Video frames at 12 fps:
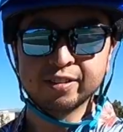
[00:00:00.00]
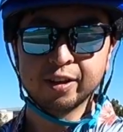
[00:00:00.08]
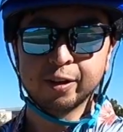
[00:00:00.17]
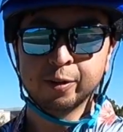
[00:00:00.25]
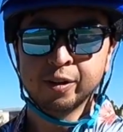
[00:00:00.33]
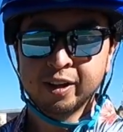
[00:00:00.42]

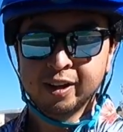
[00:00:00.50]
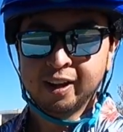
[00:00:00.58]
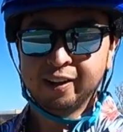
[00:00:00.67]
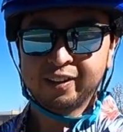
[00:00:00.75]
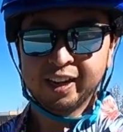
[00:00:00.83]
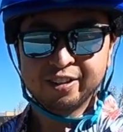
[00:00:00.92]
So
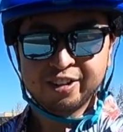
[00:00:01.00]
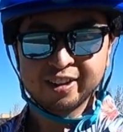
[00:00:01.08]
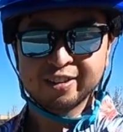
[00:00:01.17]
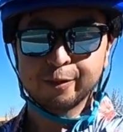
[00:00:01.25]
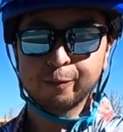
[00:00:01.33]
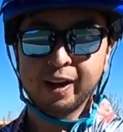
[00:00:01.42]
I've got a
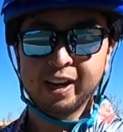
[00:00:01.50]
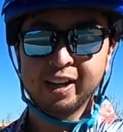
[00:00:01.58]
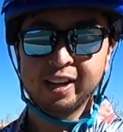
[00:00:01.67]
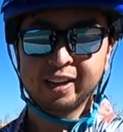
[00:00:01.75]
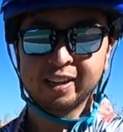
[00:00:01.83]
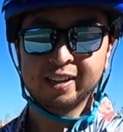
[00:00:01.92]
chance to ride
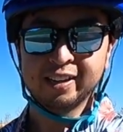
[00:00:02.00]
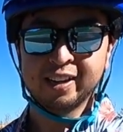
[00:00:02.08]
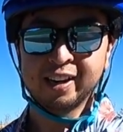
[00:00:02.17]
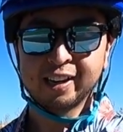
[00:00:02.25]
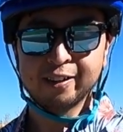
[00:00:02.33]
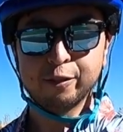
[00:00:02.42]
it,
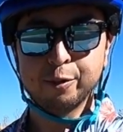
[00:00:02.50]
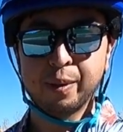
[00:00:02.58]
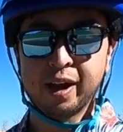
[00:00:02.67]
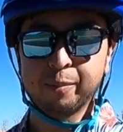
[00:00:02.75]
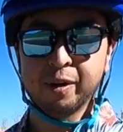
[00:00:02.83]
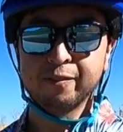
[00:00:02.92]
kind of giving you
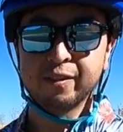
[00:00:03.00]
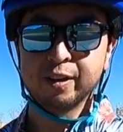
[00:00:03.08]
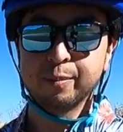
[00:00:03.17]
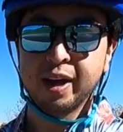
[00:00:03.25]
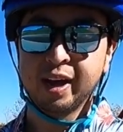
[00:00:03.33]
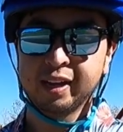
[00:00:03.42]
back my
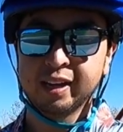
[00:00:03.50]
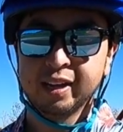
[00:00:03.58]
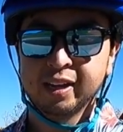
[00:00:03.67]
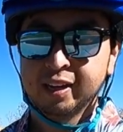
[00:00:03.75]
feedback.